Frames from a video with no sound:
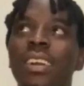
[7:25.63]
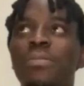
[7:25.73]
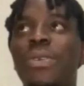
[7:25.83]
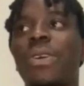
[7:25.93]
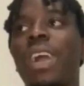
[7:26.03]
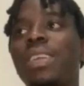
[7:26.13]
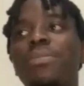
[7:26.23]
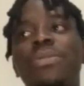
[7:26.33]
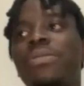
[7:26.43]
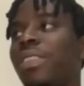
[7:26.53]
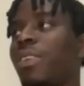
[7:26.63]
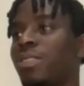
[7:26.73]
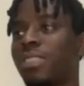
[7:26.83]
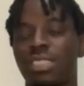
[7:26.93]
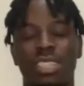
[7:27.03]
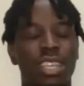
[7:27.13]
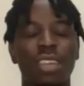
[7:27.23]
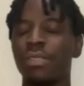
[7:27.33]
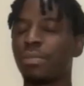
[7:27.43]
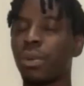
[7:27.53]
bro, I improve a lot.
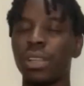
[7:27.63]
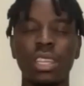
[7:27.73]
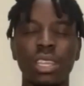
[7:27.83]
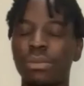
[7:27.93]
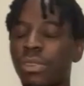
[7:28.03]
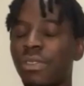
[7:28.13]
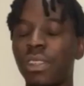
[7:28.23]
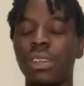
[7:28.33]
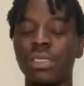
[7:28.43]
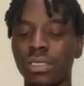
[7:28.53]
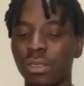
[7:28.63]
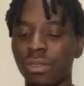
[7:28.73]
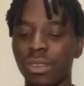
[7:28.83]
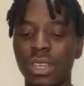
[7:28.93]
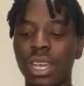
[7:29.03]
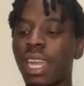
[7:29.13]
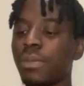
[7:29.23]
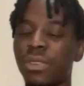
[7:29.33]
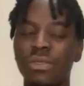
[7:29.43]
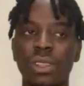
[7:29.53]
Everybody improve a lot, though. I
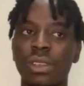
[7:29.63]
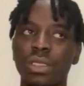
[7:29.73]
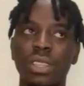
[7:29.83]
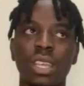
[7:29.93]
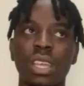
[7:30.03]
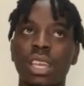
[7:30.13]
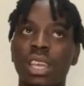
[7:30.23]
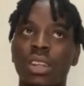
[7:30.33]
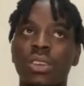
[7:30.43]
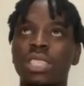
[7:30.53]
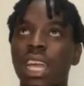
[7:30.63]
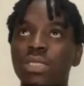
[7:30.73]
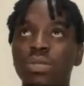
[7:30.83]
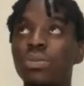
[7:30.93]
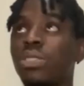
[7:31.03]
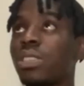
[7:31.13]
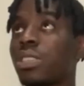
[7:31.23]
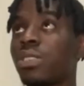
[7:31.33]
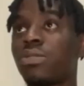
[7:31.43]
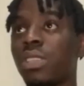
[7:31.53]
improve a lot. Because I do music
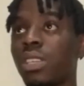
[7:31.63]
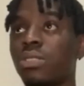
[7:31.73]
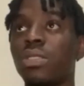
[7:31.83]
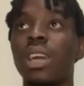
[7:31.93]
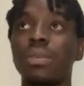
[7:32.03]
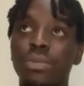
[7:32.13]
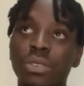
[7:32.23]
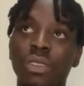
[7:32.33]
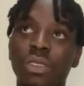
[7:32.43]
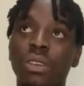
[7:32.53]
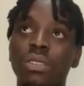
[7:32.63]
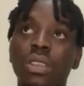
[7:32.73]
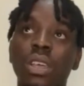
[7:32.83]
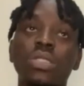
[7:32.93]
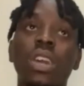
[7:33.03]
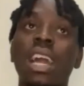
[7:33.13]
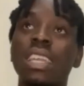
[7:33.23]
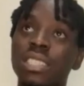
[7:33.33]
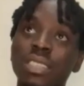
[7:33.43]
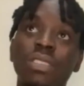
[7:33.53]
day to day, so I improve a lot. So I
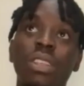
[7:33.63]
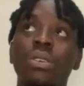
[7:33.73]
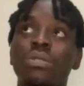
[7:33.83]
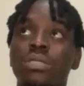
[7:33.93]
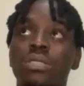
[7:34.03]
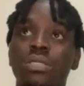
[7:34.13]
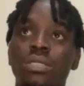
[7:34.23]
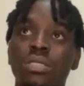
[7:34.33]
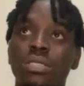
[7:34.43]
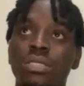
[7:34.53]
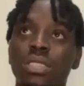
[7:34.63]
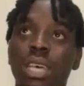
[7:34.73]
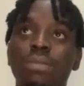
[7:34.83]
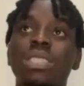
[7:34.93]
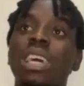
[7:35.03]
achieved a lot. I'm still